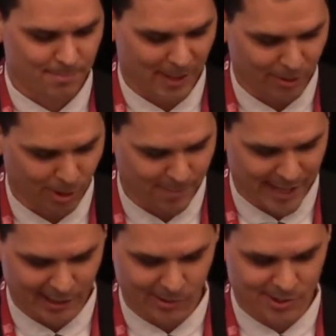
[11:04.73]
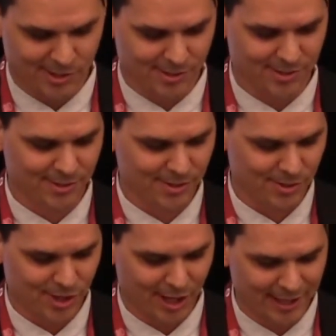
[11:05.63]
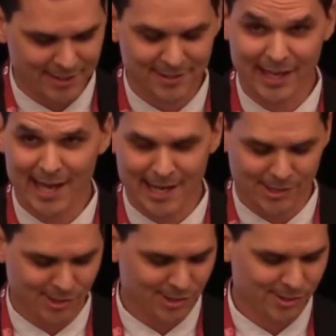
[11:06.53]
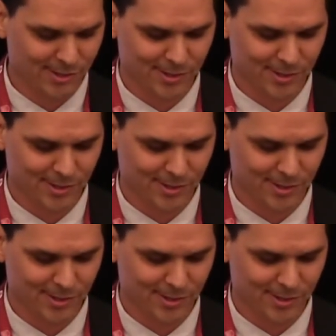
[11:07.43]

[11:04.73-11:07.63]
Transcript: My quarterback coaches, Johnny and Scatch,